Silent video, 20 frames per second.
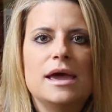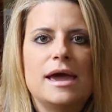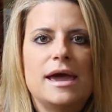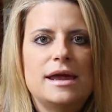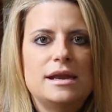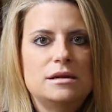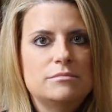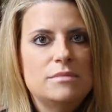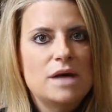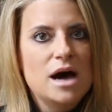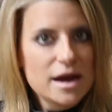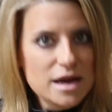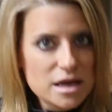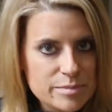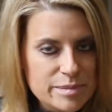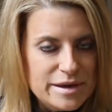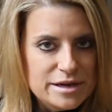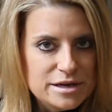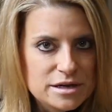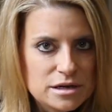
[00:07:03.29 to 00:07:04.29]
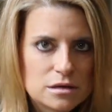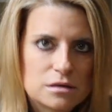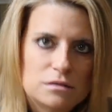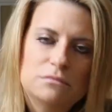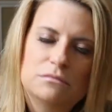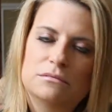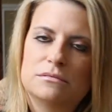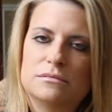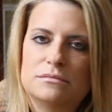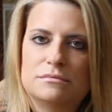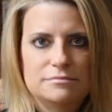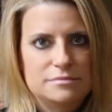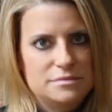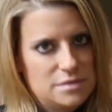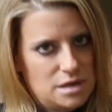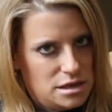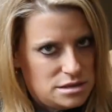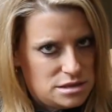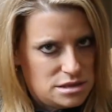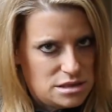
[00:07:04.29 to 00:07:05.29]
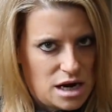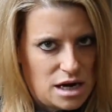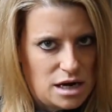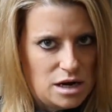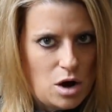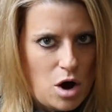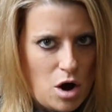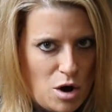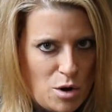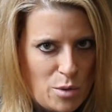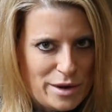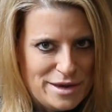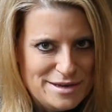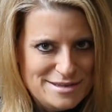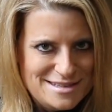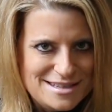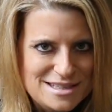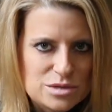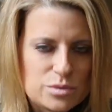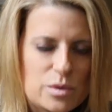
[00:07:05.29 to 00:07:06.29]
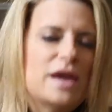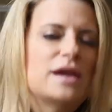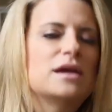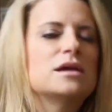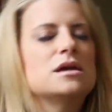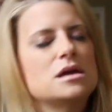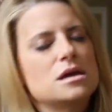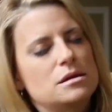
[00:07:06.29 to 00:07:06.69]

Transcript: And in my opinion, it's not always this way.